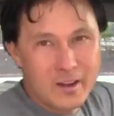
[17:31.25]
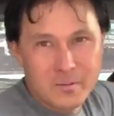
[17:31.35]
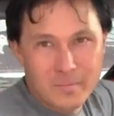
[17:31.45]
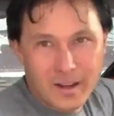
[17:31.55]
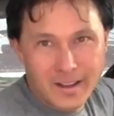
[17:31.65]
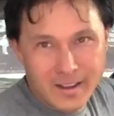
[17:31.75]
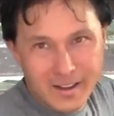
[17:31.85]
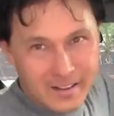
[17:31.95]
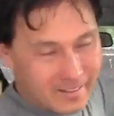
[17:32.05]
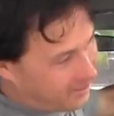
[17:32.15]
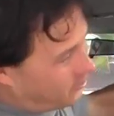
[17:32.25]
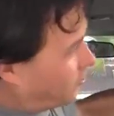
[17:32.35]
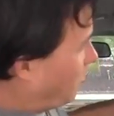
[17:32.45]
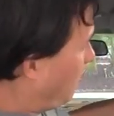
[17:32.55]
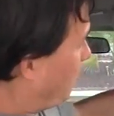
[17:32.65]
item I got
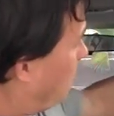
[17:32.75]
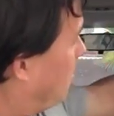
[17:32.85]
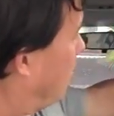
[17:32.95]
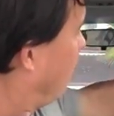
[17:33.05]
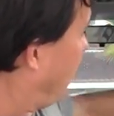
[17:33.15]
this trip were